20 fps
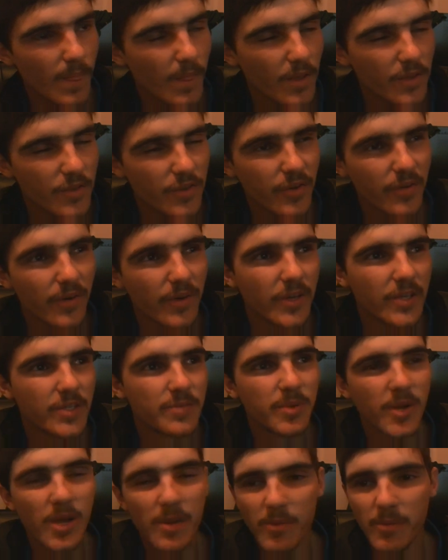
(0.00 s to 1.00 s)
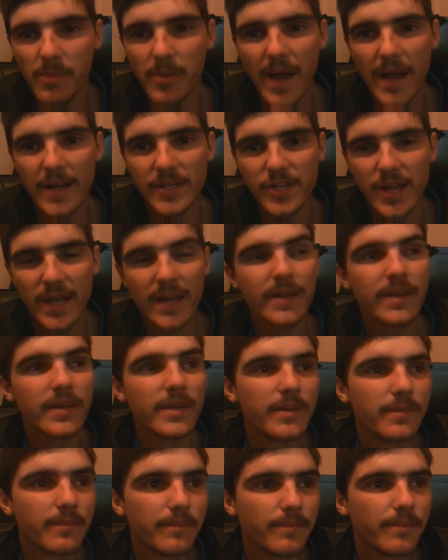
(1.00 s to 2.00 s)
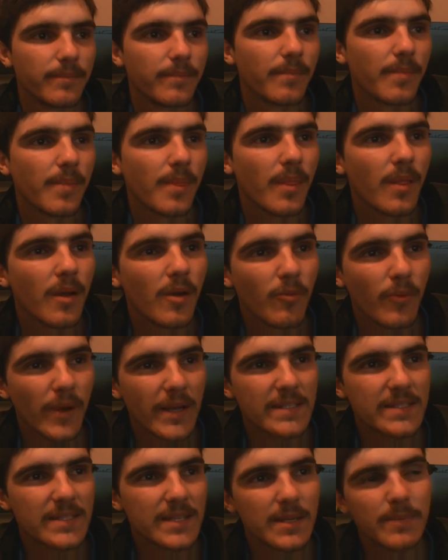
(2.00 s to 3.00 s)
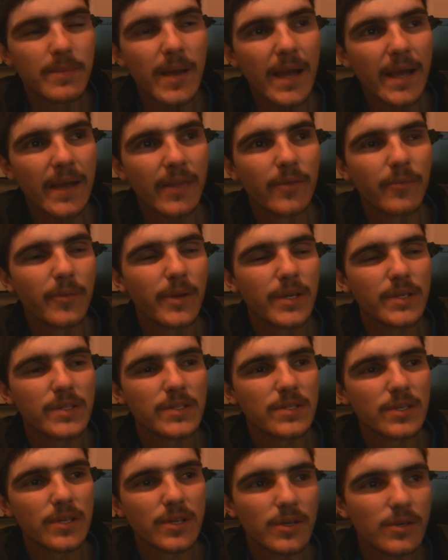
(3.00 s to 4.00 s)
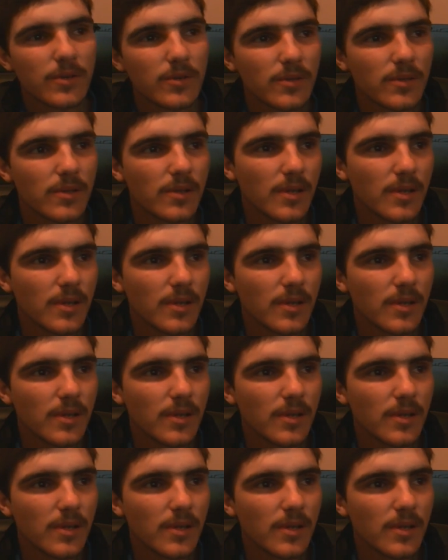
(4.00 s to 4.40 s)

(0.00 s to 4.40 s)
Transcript: Toronto's purple patch ended. Westie back in the winner's circle.